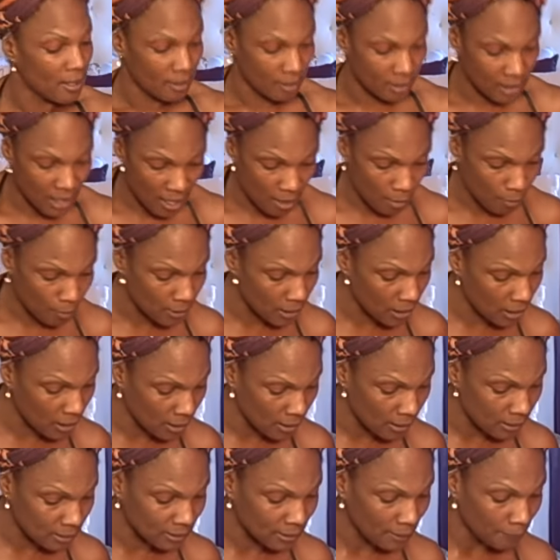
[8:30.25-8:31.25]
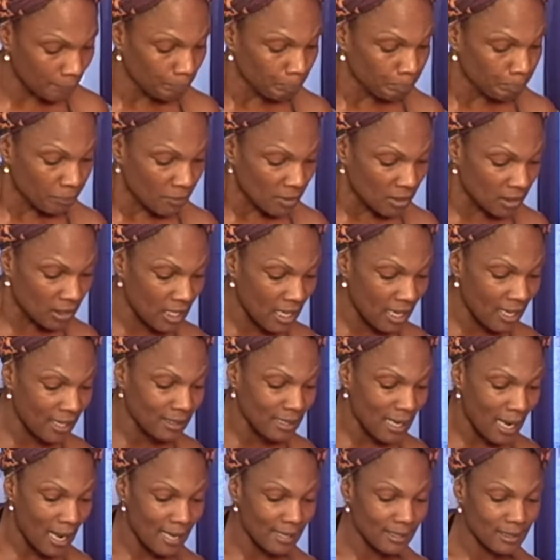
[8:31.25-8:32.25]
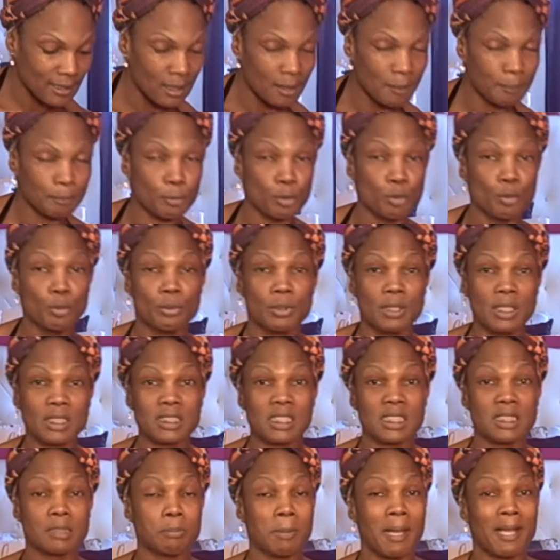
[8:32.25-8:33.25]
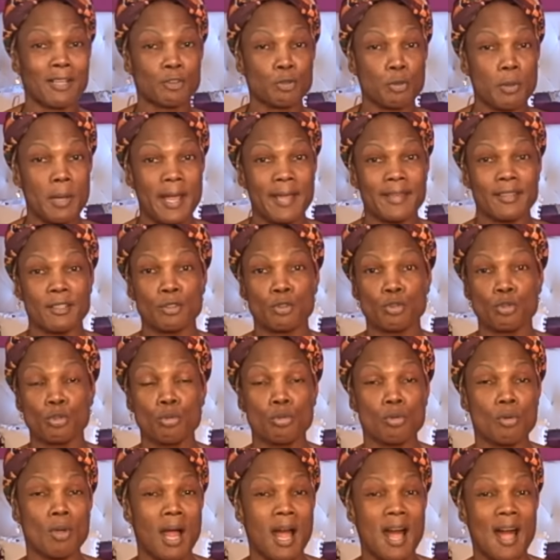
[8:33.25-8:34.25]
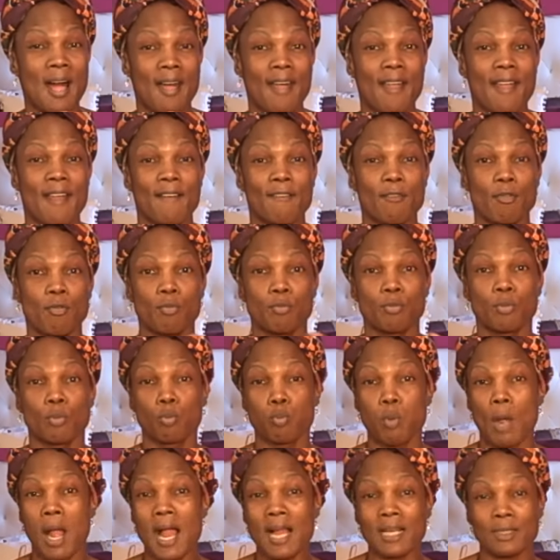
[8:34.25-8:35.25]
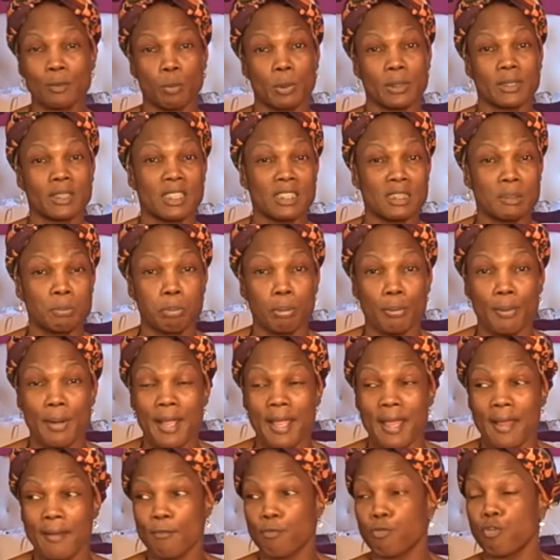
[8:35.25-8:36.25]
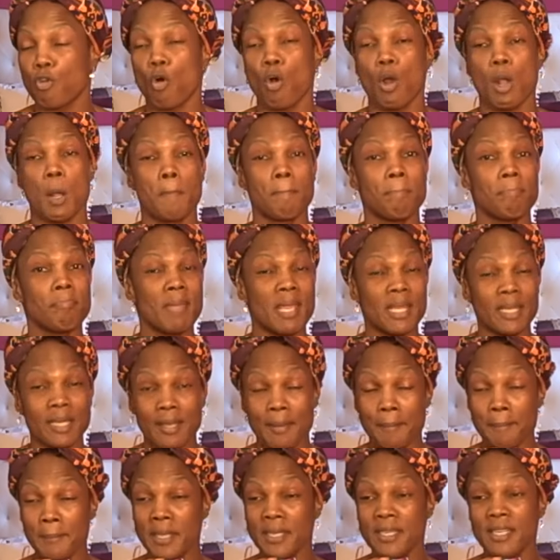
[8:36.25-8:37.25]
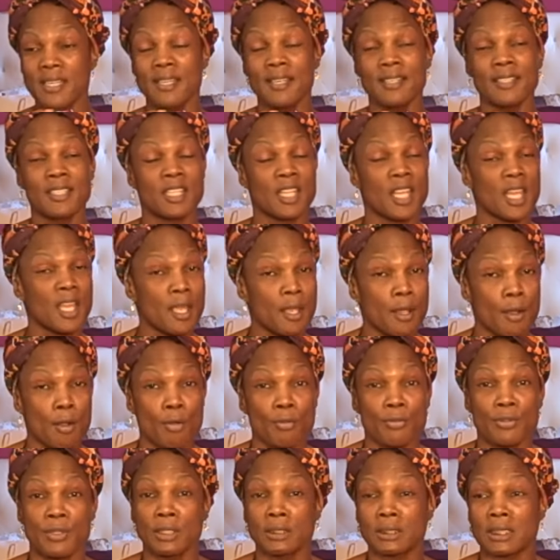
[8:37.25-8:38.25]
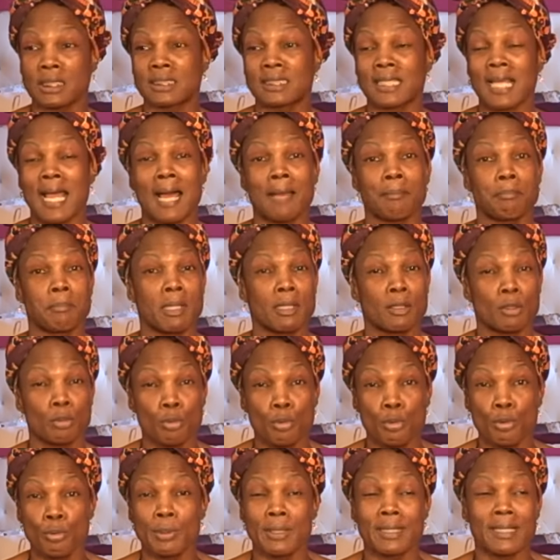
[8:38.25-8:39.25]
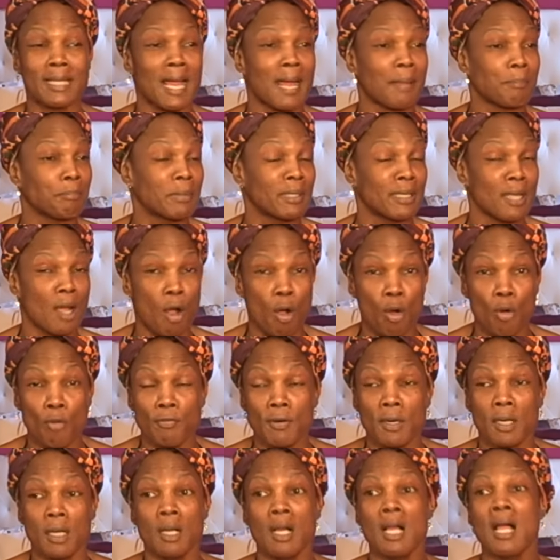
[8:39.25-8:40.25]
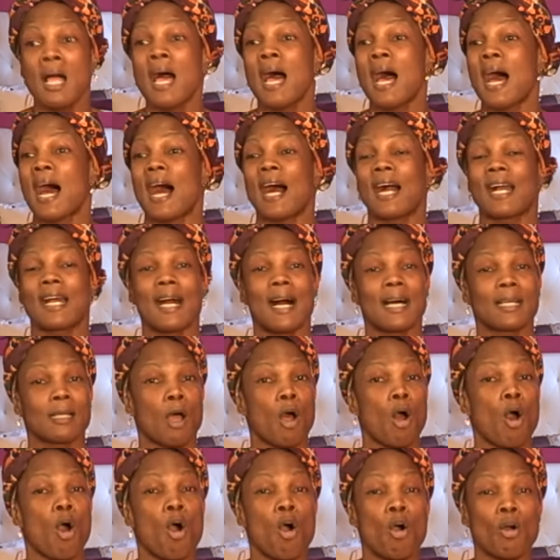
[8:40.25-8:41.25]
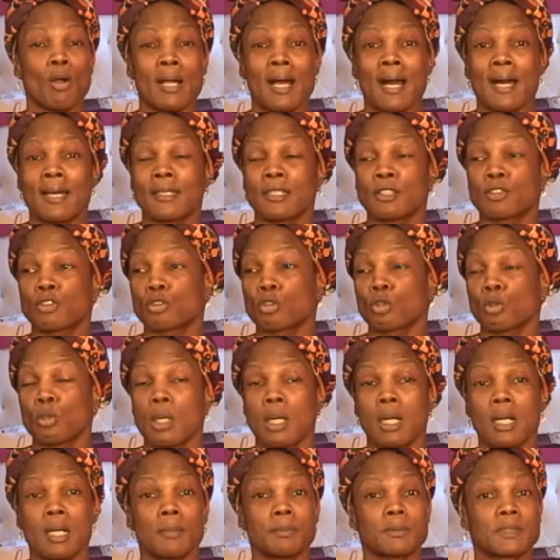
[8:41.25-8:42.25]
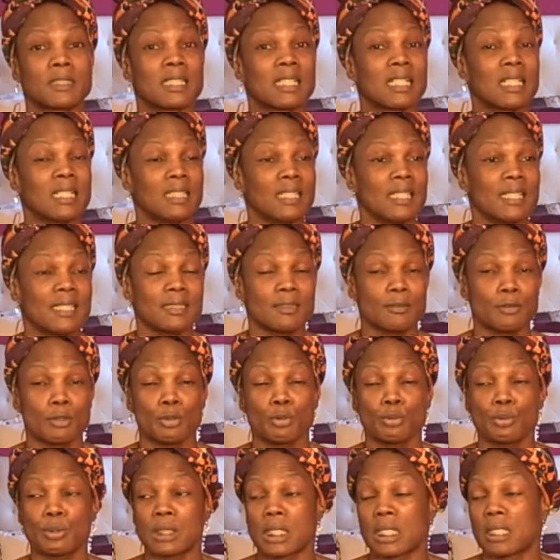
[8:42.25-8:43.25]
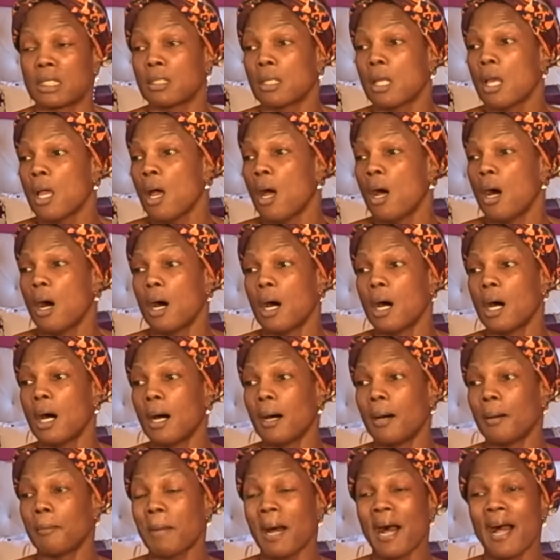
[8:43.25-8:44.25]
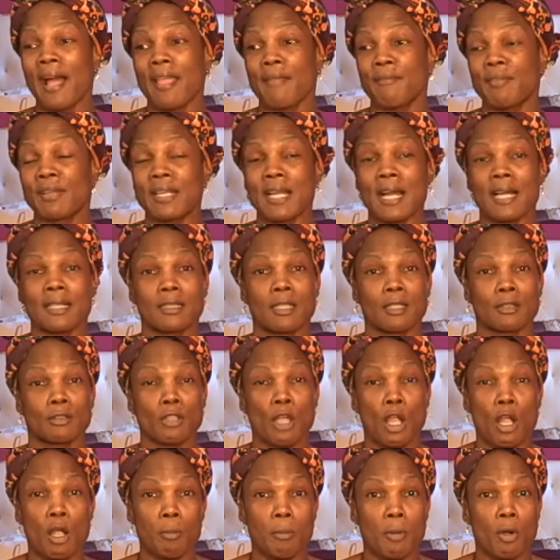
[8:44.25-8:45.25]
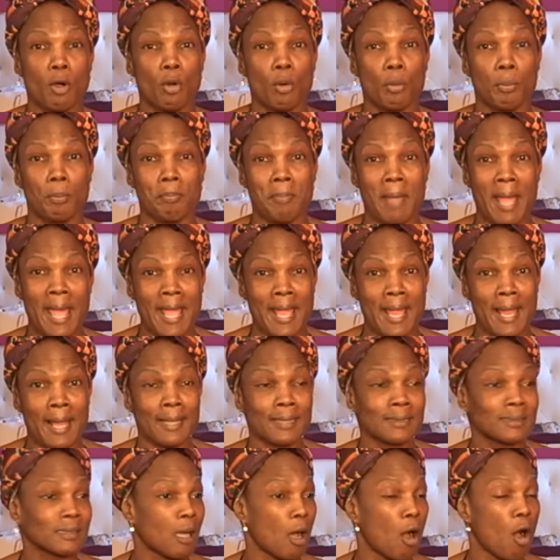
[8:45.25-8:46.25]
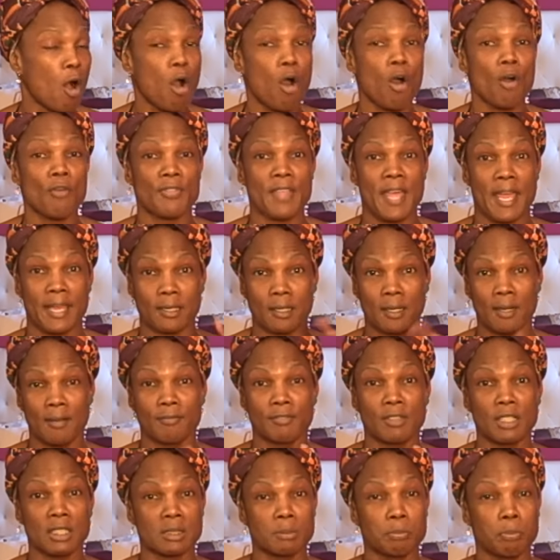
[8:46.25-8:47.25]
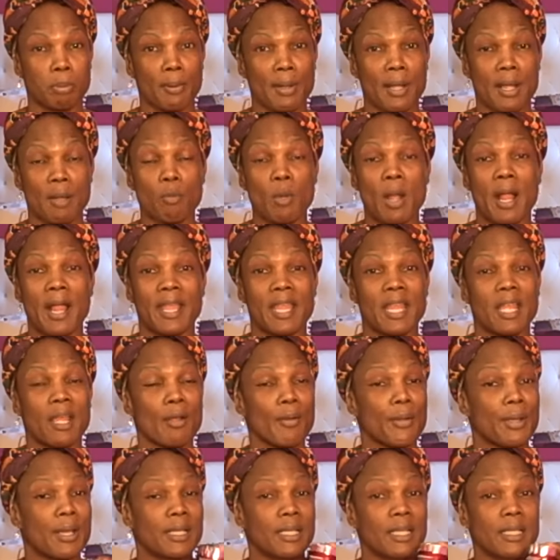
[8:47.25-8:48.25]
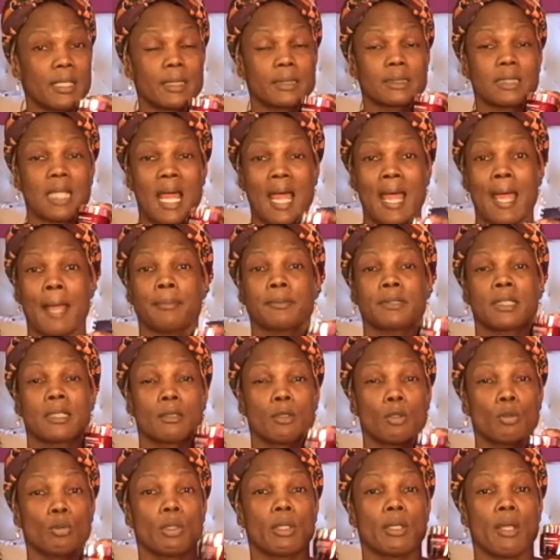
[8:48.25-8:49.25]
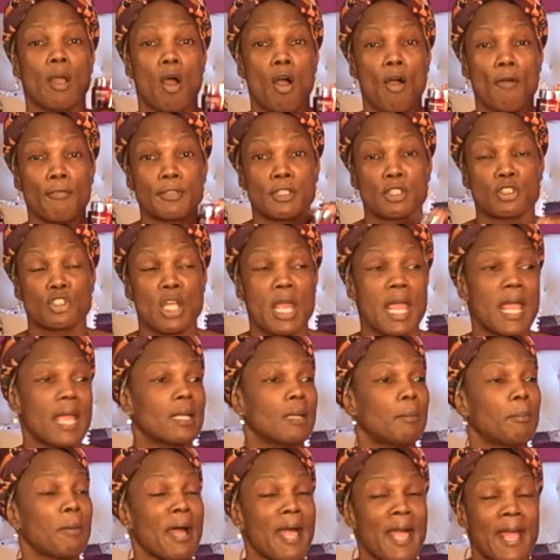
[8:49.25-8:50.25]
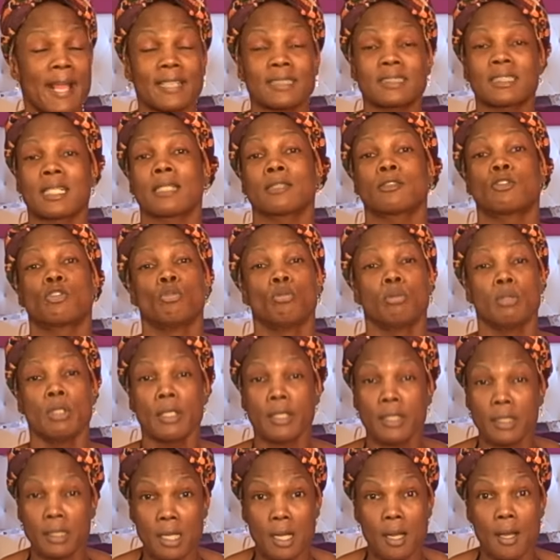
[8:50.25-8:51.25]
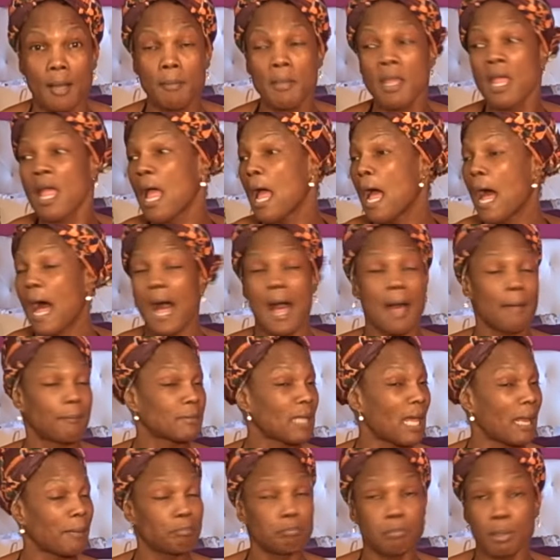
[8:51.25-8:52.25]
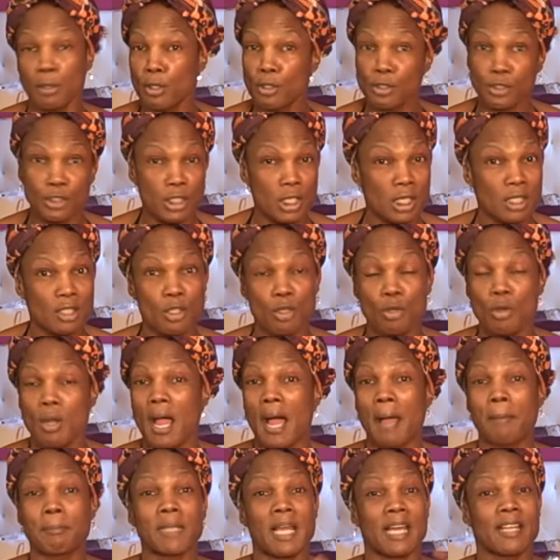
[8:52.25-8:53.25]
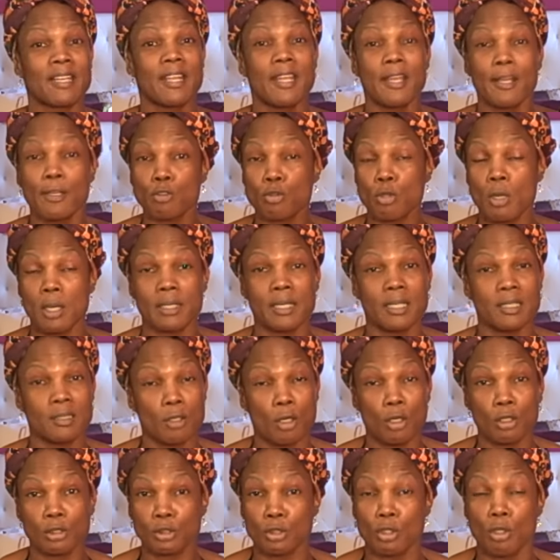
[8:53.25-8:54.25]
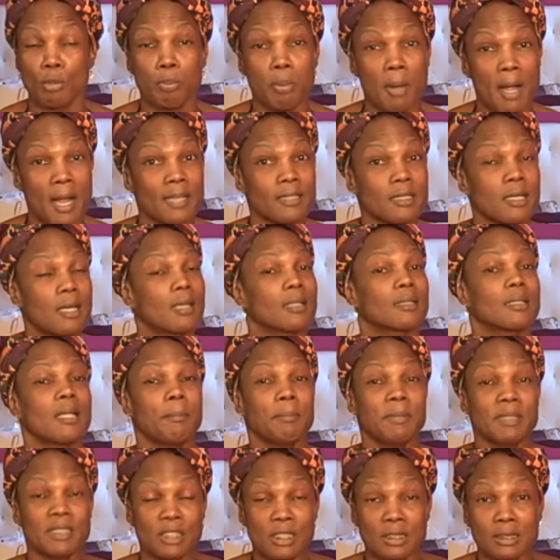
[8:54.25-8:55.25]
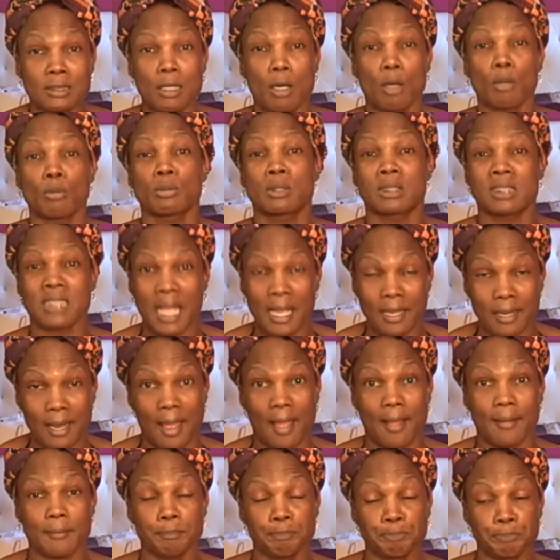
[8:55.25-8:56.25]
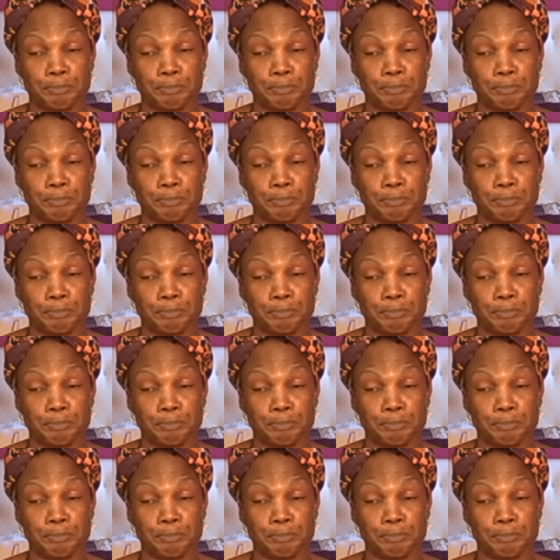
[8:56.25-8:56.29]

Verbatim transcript: There it is. Then I come through. This is my tried and true. I have rocked with this brand for many, many a year. This has got me through and got me over. I got all kind of scrubs and cleansers and um, I even got the thermal mask, all that of this brand right here. And it is absolutely off the chain. I'm going to ask that you look it up. I'm not bullshitting you. I'm not here trying to endorse no product. Let me just go and say that.